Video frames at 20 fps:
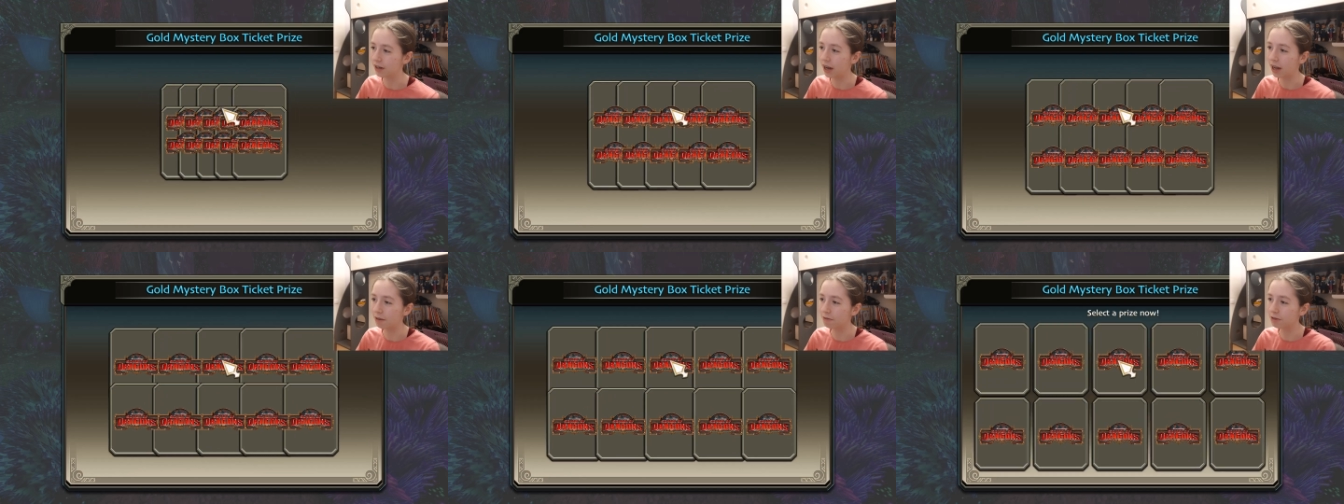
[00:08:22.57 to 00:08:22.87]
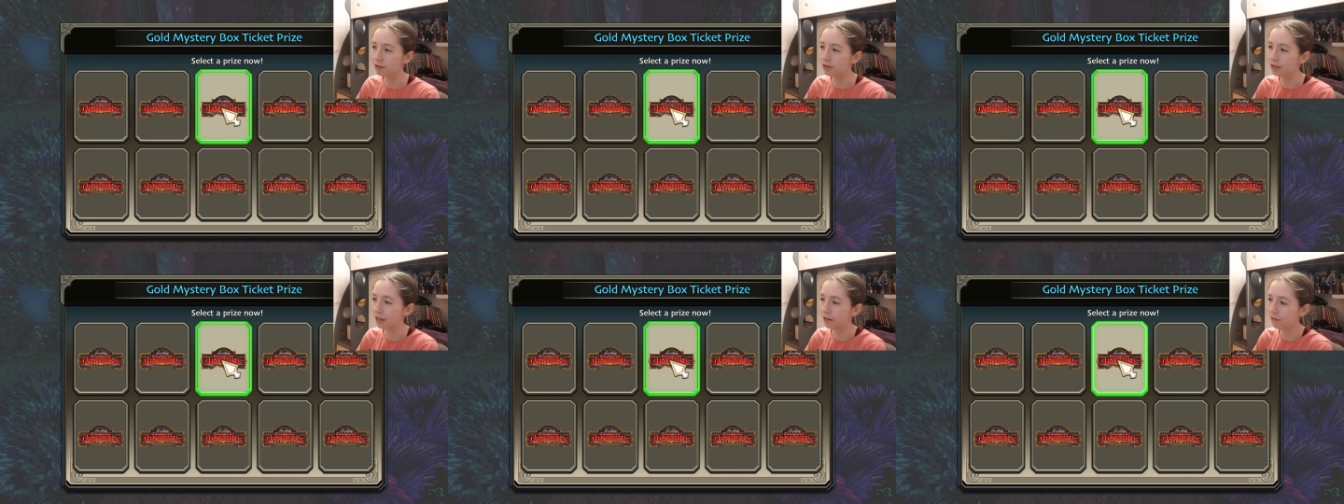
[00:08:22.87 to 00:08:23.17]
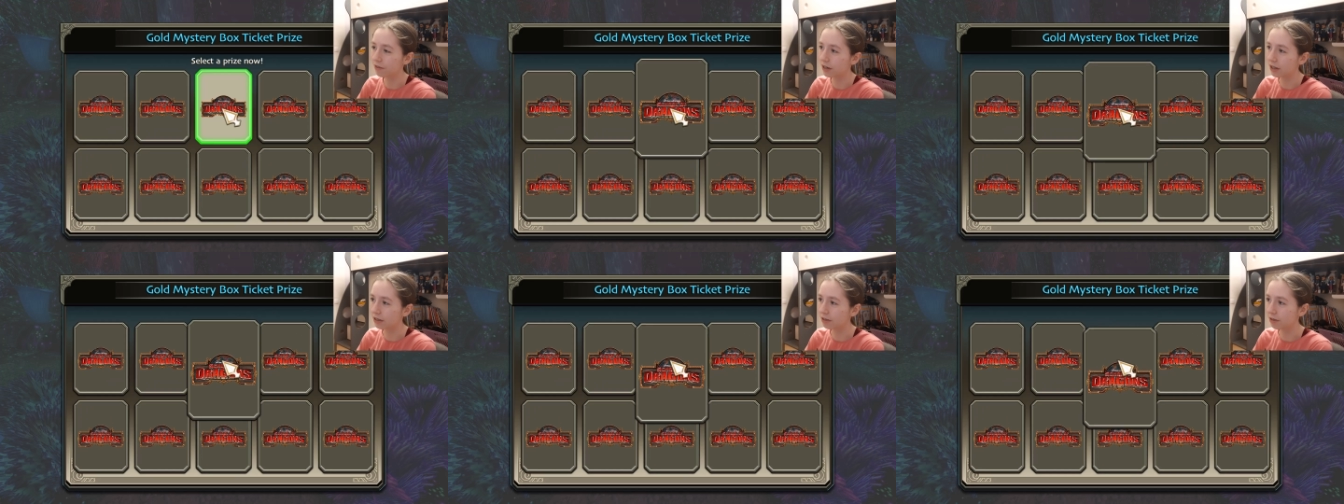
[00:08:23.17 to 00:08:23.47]
I would
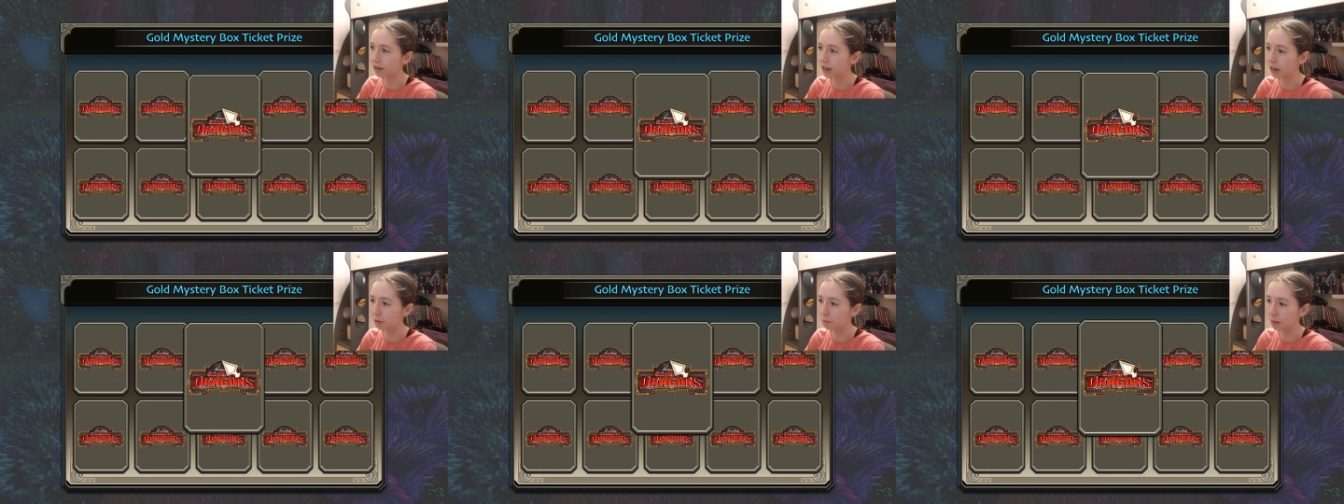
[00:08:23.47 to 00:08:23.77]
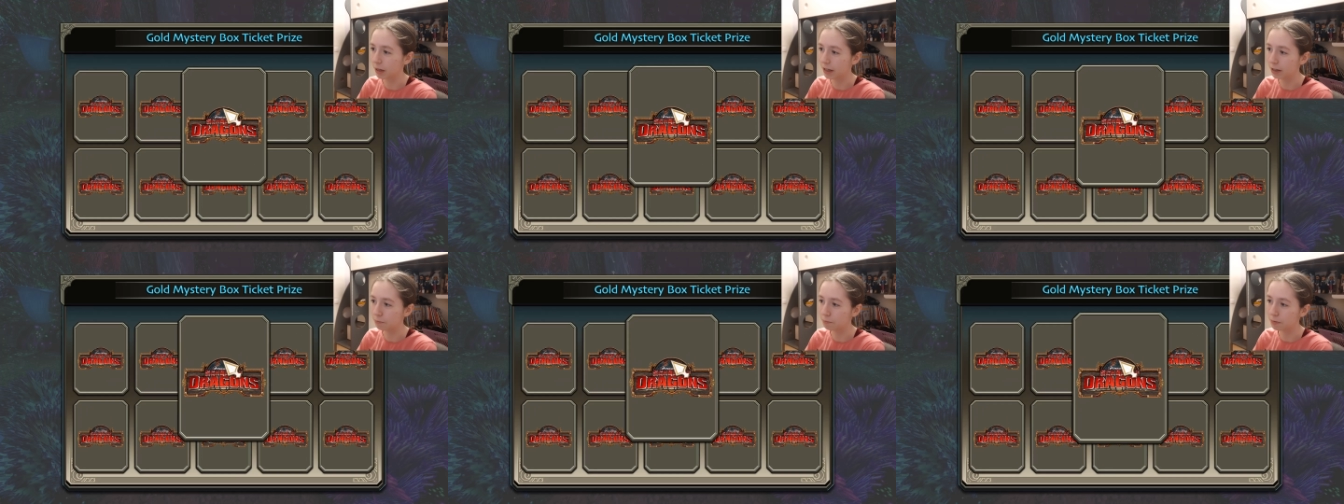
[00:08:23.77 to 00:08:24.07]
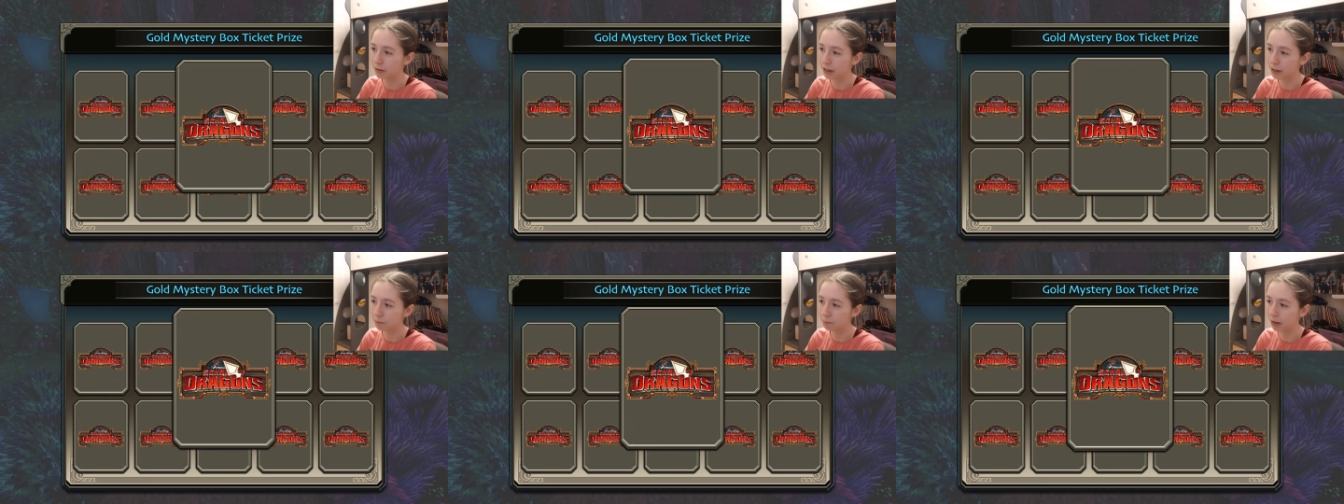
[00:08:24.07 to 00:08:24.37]
definitely recommend
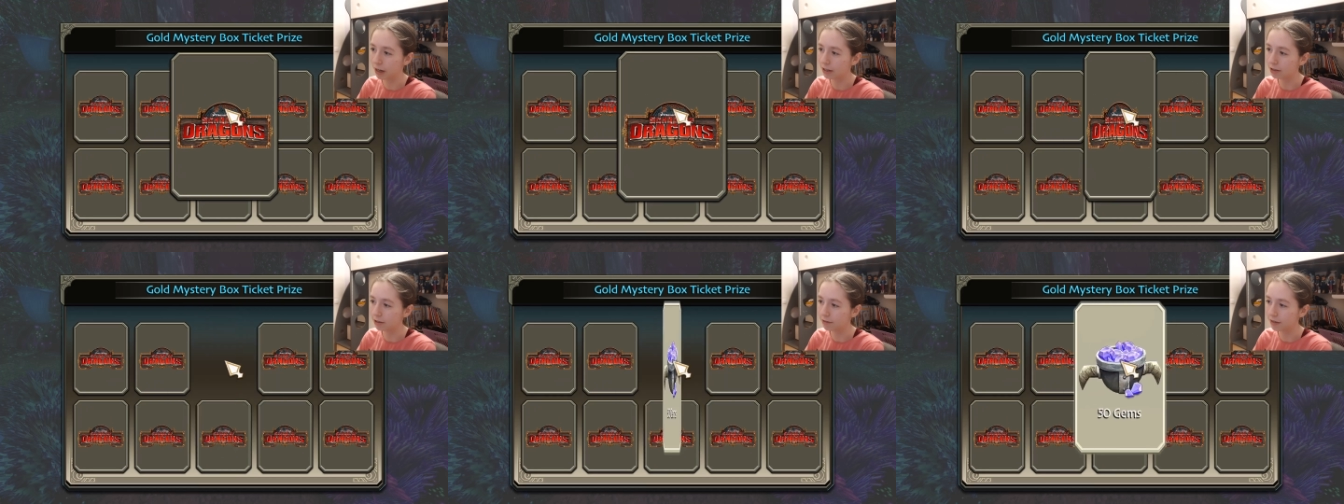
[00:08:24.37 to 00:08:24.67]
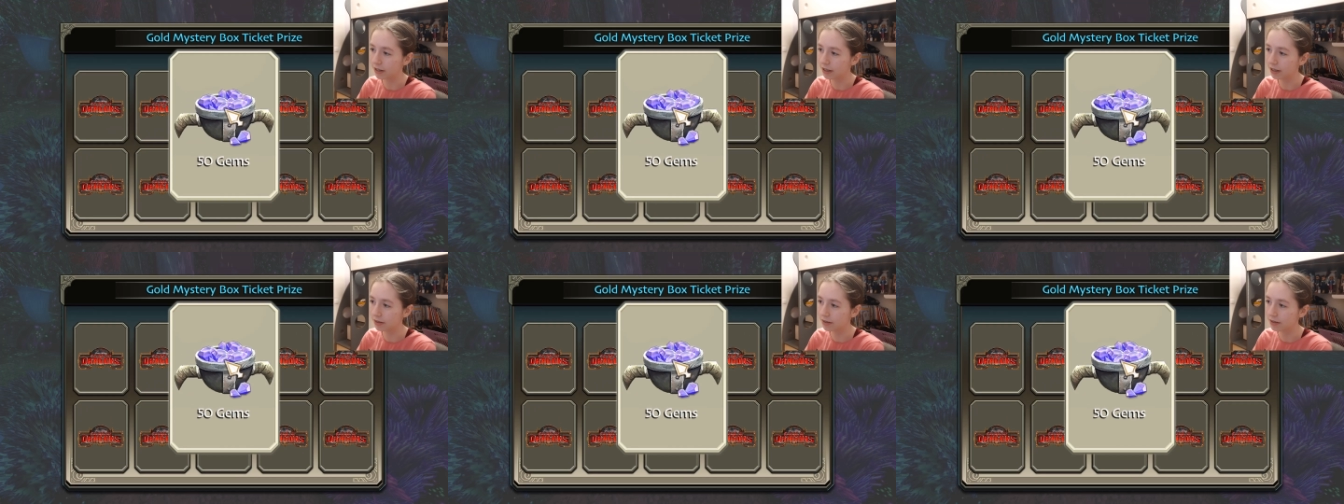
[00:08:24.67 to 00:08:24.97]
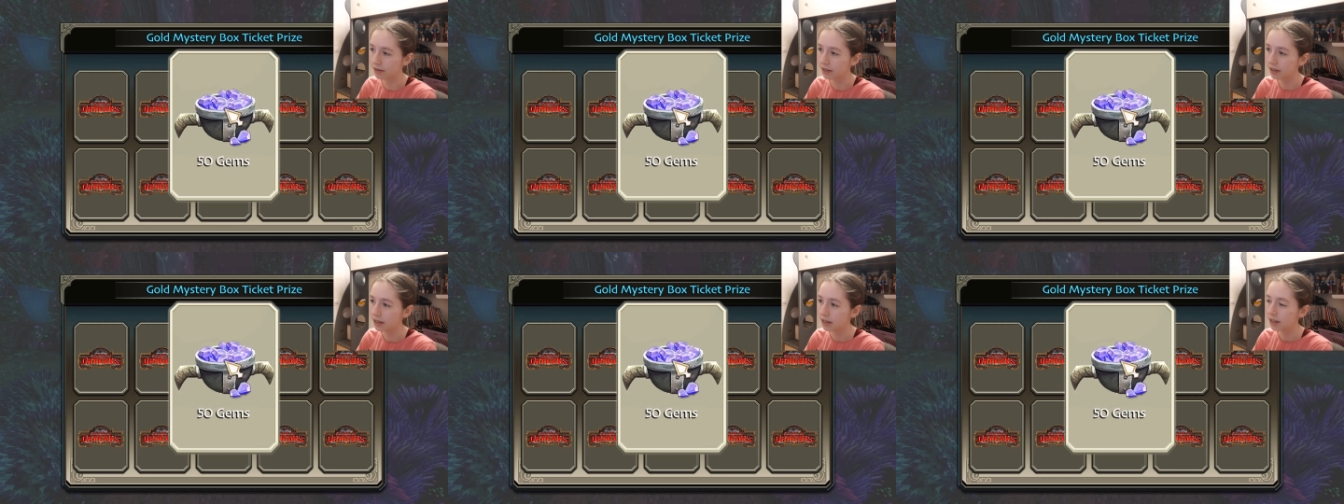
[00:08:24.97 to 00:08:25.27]
playing Battle
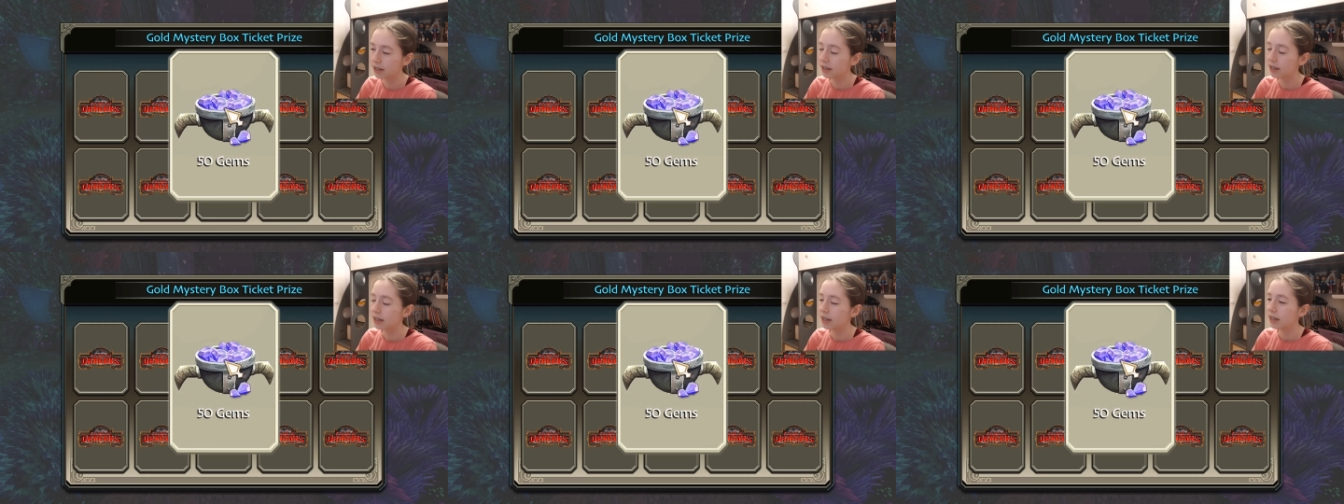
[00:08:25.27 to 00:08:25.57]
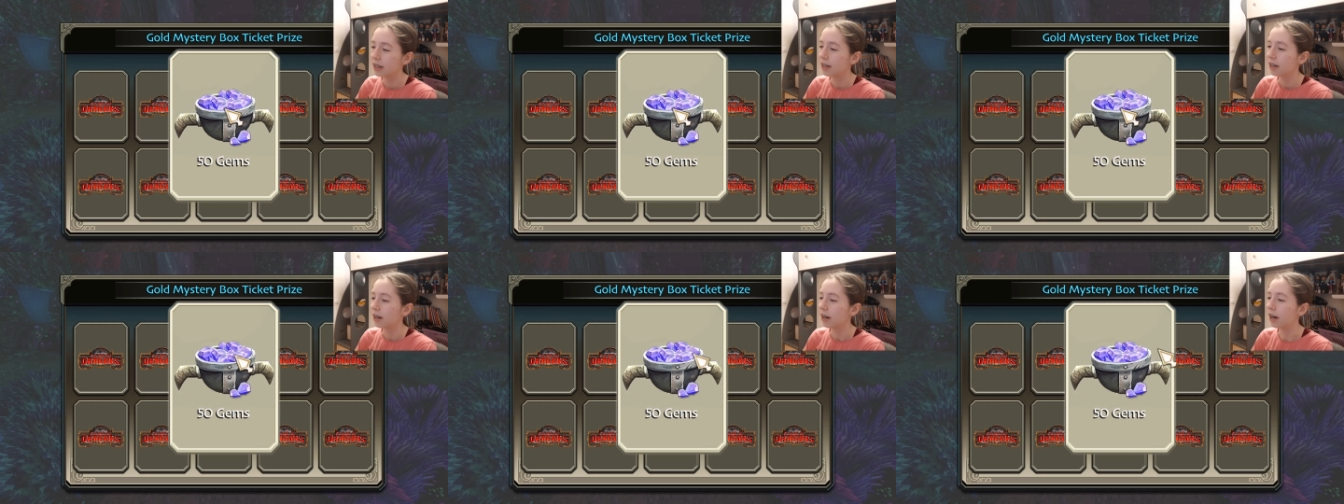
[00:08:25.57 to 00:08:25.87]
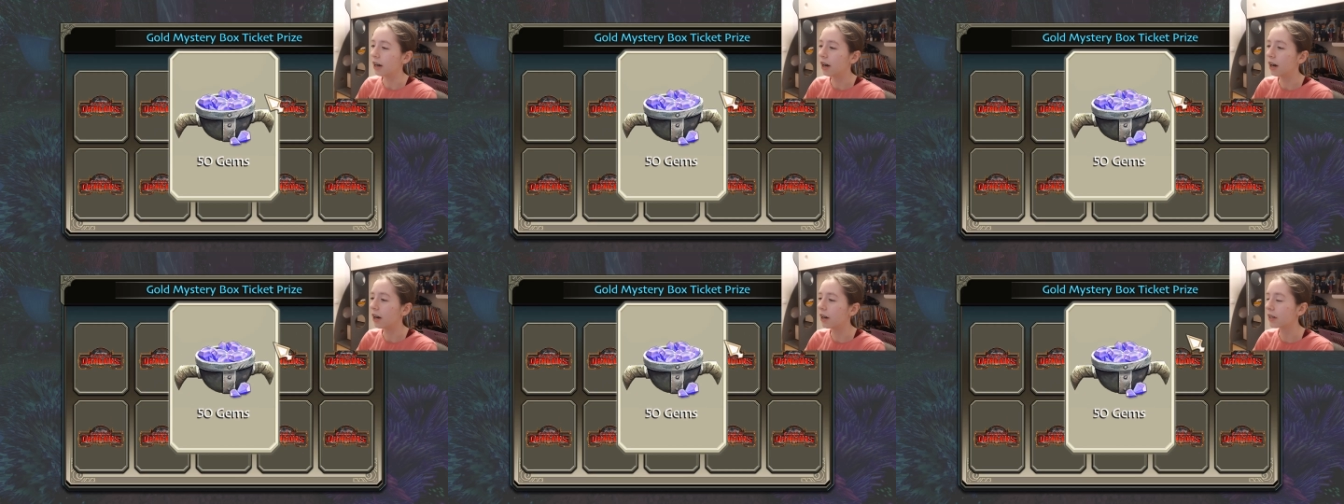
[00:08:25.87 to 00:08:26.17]
Events.
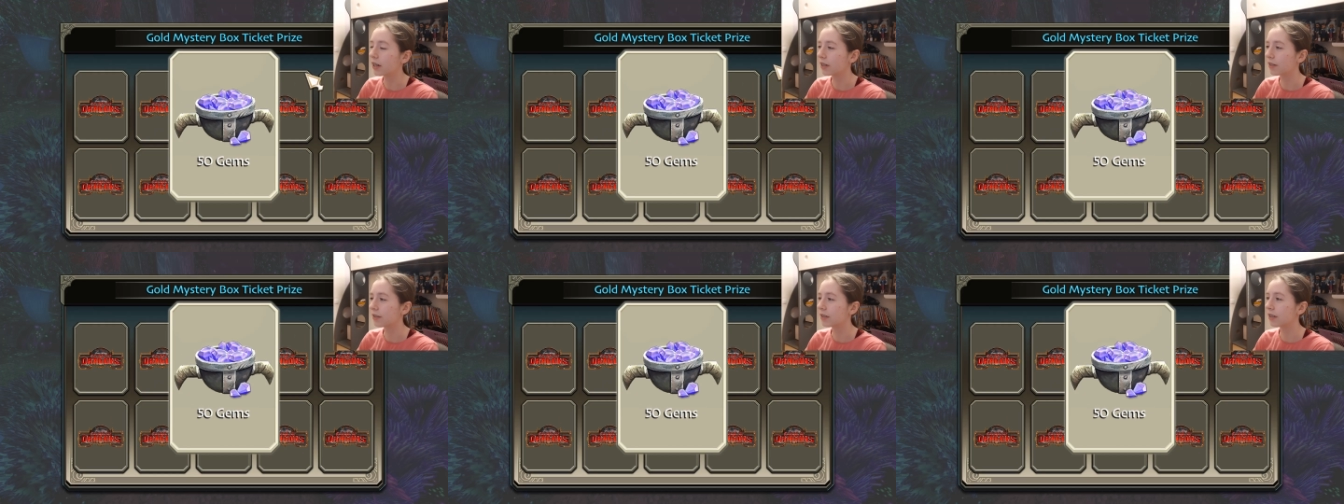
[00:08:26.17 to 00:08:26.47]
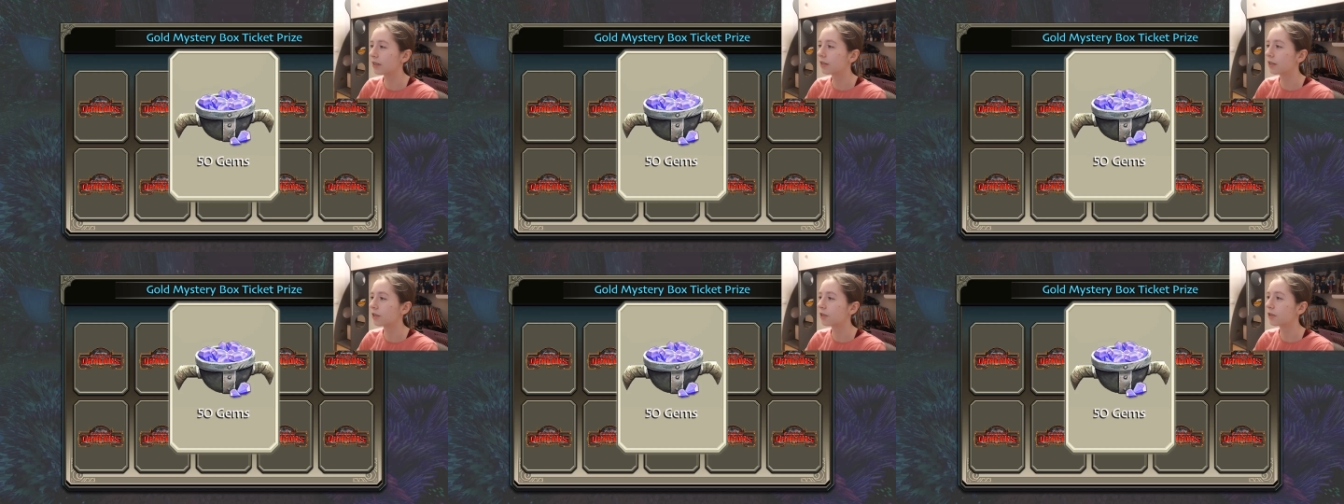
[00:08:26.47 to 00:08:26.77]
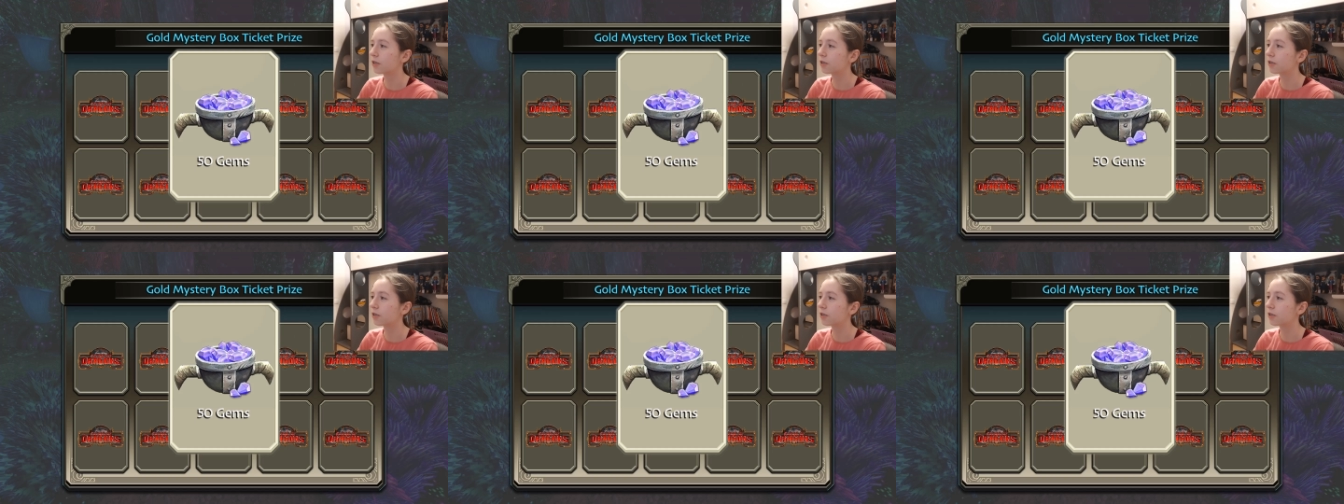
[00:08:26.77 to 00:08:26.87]
Oh, because this is